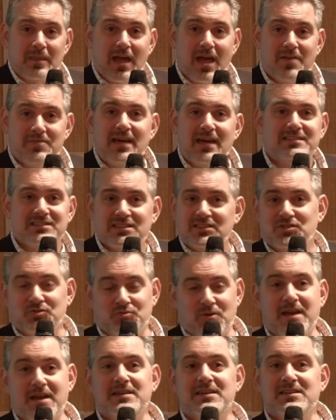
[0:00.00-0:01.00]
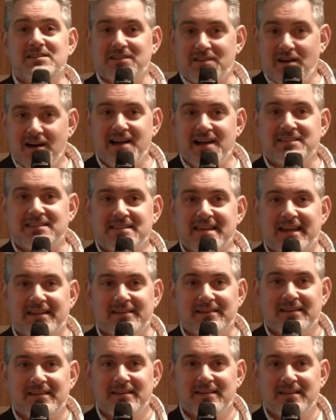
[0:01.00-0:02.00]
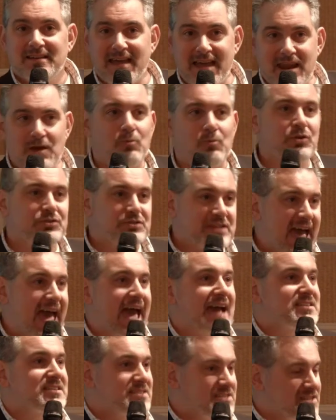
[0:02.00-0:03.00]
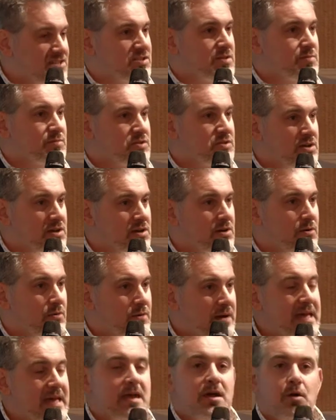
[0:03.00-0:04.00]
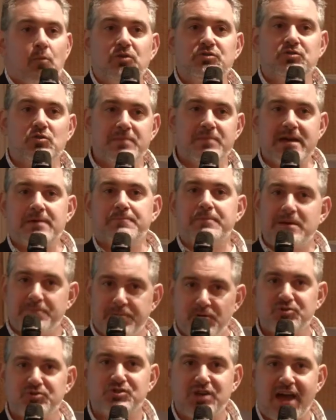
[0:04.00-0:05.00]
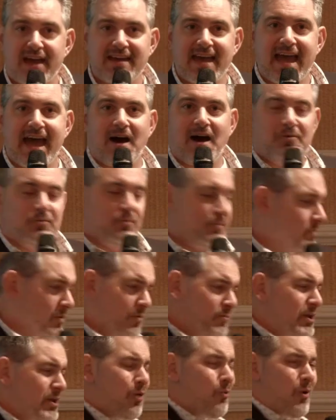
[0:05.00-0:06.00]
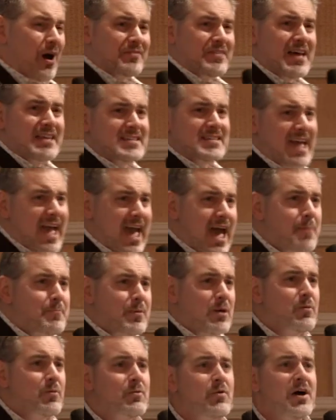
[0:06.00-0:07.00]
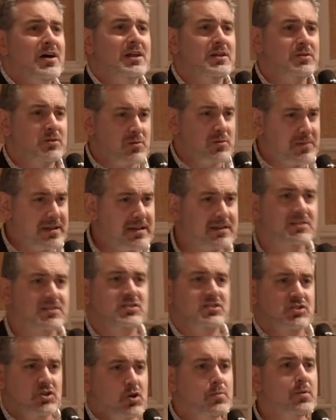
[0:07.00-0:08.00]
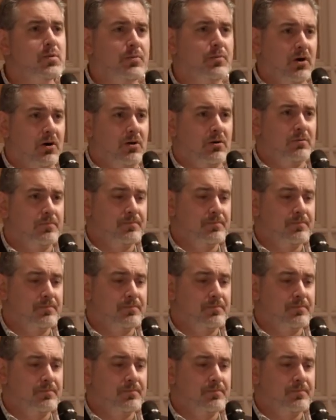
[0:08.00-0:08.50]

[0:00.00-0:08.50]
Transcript: And that's extraneous content. And it will tax system two, which will make people check out. And we don't want that to happen. We want it to be consumable.